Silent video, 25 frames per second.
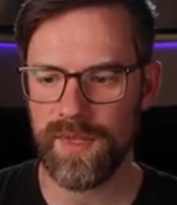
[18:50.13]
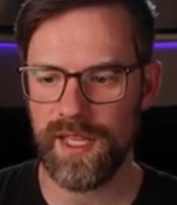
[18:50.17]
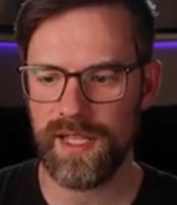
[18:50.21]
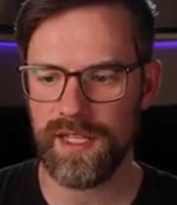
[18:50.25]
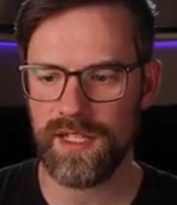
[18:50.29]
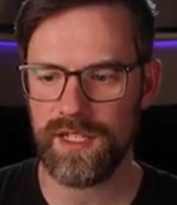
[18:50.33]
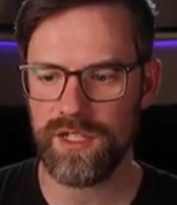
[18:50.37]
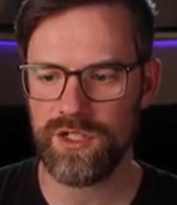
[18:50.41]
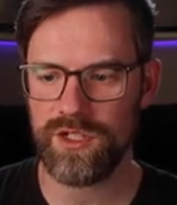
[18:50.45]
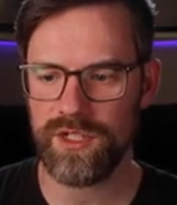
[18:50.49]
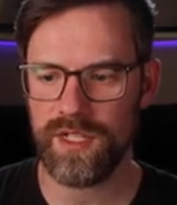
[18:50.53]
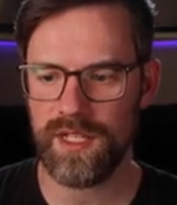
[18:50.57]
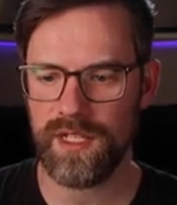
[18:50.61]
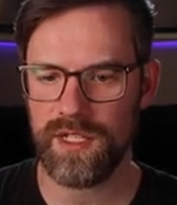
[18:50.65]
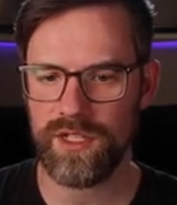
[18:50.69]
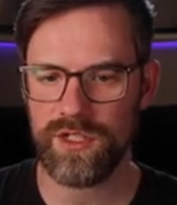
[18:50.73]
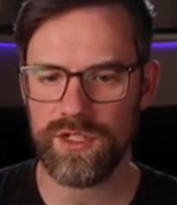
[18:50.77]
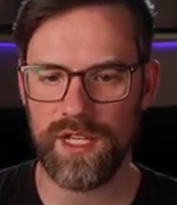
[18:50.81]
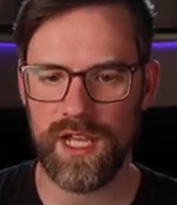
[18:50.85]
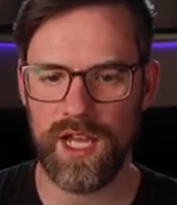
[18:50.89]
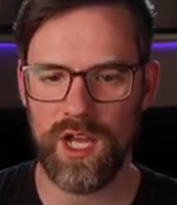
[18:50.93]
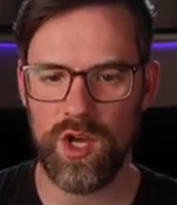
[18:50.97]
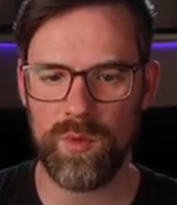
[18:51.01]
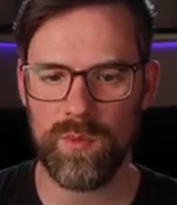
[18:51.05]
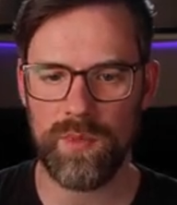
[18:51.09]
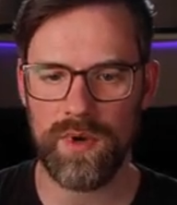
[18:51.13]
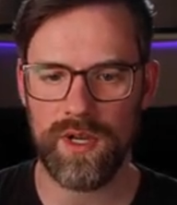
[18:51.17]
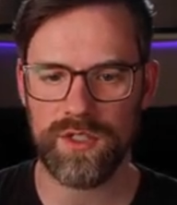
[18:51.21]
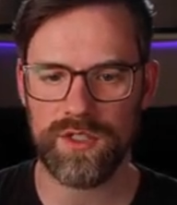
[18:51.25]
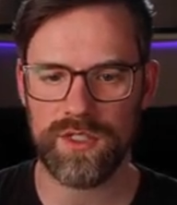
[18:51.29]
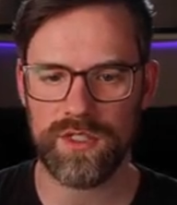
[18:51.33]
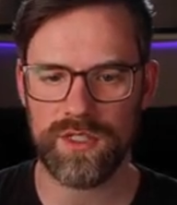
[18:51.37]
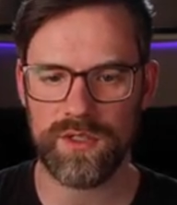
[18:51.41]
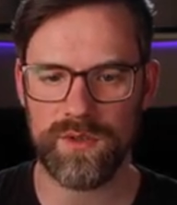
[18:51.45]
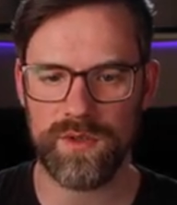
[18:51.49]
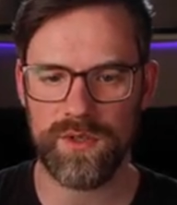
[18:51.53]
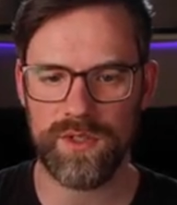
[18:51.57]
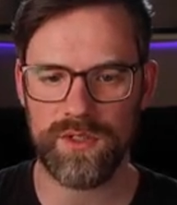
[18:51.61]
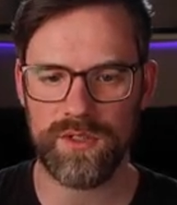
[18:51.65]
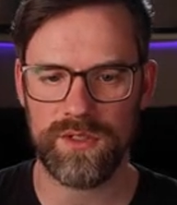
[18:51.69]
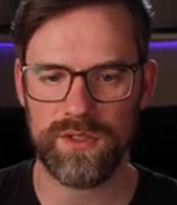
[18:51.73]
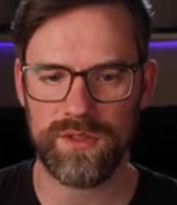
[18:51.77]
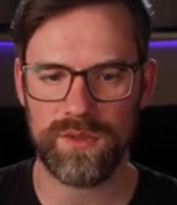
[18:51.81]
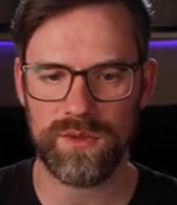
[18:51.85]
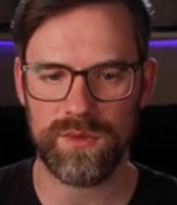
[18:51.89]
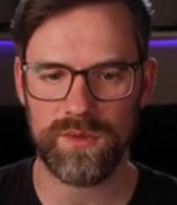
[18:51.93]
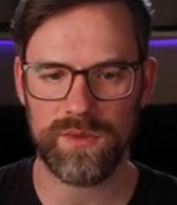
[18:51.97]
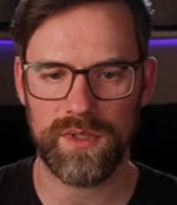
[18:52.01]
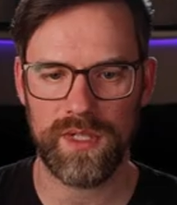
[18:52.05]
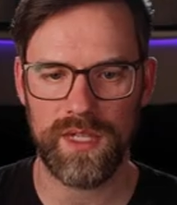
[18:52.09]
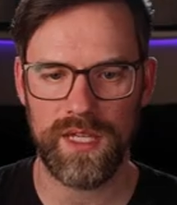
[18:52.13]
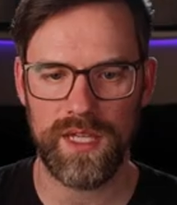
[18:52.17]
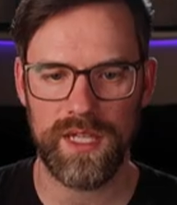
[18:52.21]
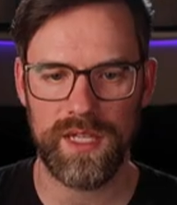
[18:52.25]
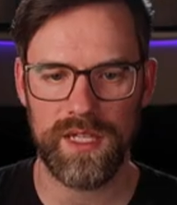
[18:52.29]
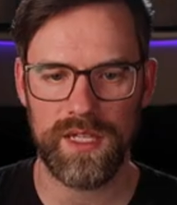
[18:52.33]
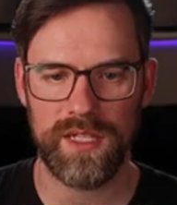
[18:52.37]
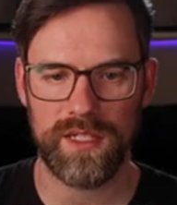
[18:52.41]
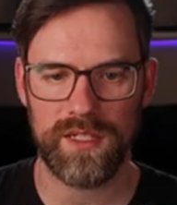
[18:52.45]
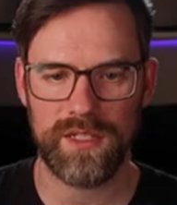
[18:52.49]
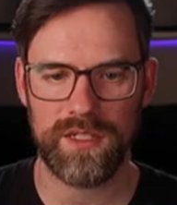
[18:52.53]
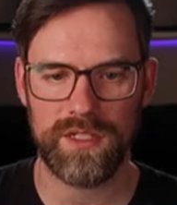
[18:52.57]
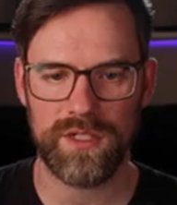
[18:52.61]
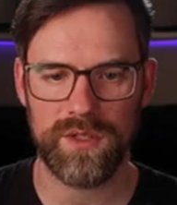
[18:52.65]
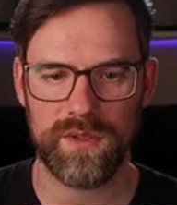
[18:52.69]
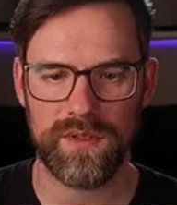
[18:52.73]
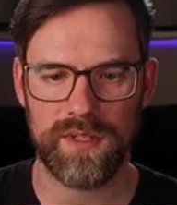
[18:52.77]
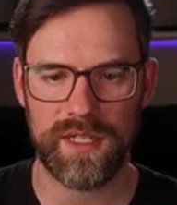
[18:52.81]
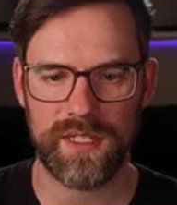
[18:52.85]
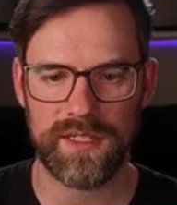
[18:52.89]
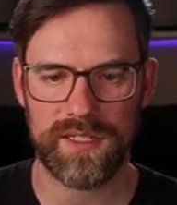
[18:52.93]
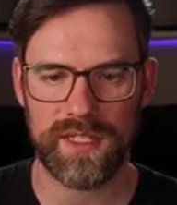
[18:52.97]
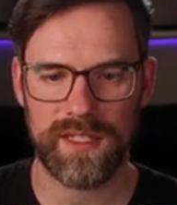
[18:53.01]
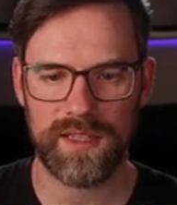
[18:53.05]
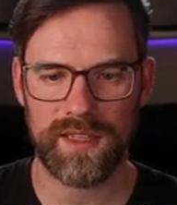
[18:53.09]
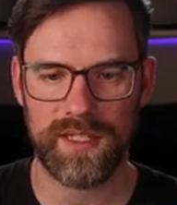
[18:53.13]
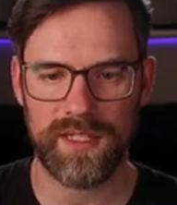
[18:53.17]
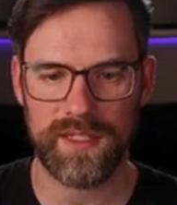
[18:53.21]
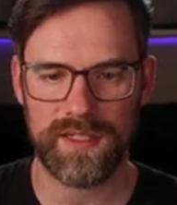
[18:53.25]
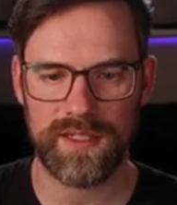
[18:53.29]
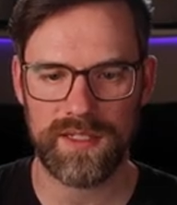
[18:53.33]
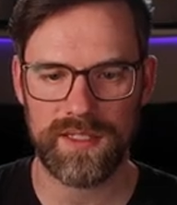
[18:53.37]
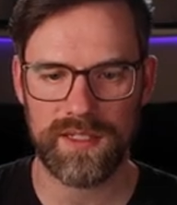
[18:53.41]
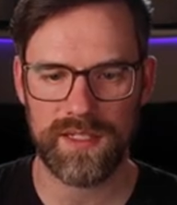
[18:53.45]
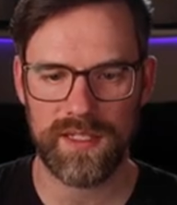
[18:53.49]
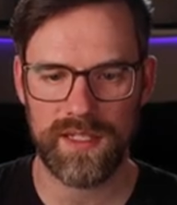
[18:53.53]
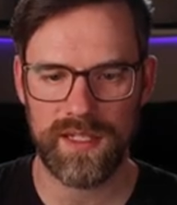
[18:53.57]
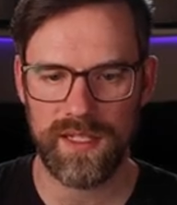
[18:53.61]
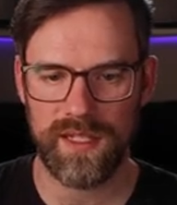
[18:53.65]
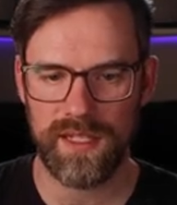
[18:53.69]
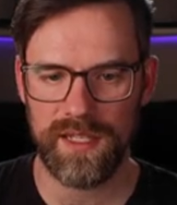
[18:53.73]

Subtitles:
I can change how much it's going to do things like this.